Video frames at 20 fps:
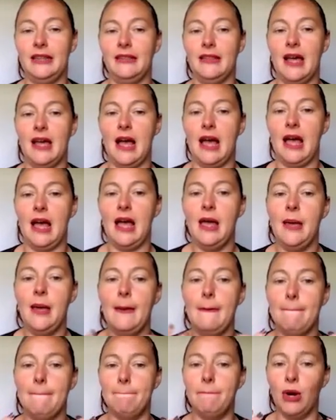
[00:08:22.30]
in there,
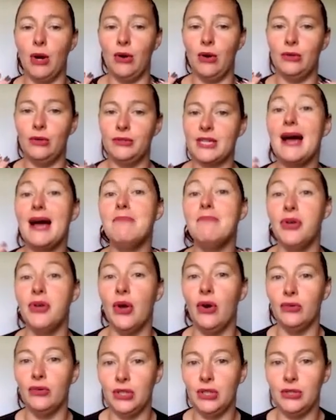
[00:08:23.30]
but I'm
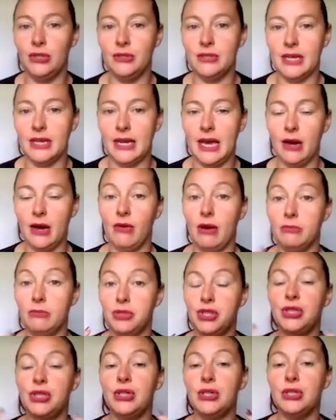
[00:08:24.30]
not using it, or I'm
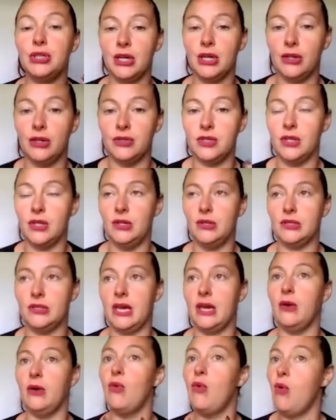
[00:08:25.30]
choosing not to use
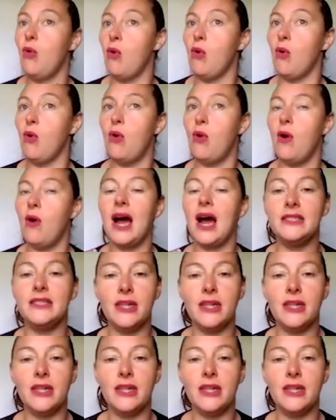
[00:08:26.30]
it, or I